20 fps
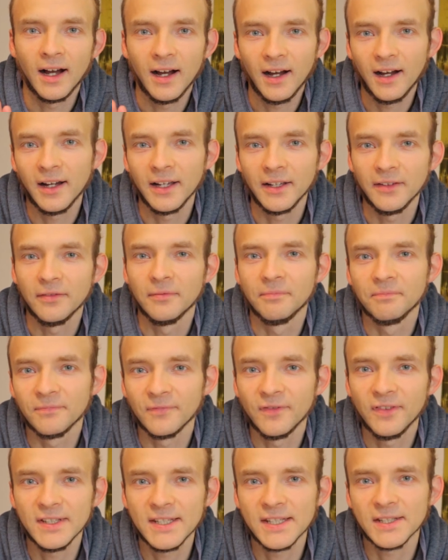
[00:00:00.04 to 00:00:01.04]
Hi,
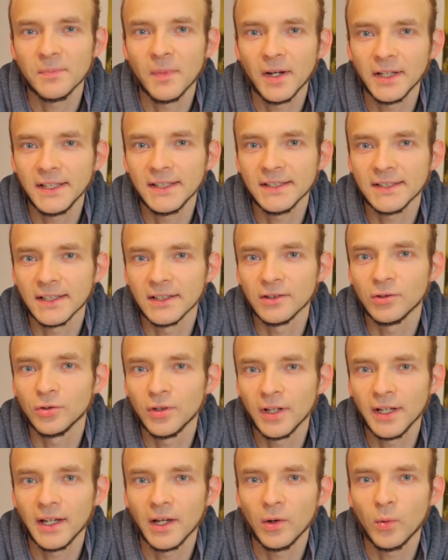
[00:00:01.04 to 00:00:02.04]
this is Madis and
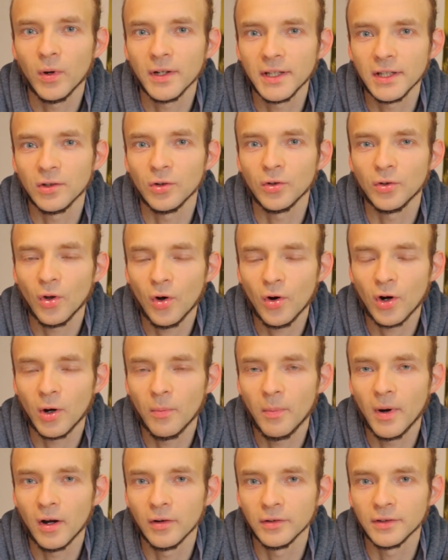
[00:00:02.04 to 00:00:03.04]
today I wanted to talk
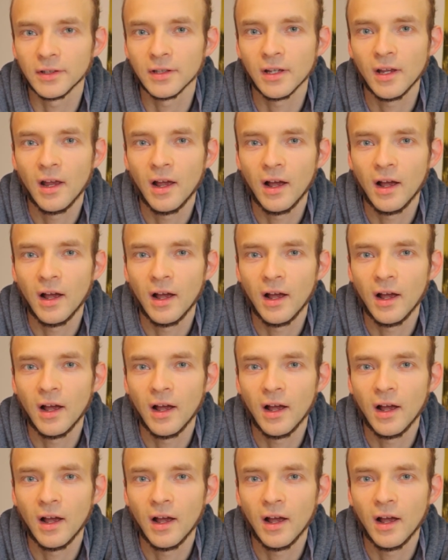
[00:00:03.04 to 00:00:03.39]
about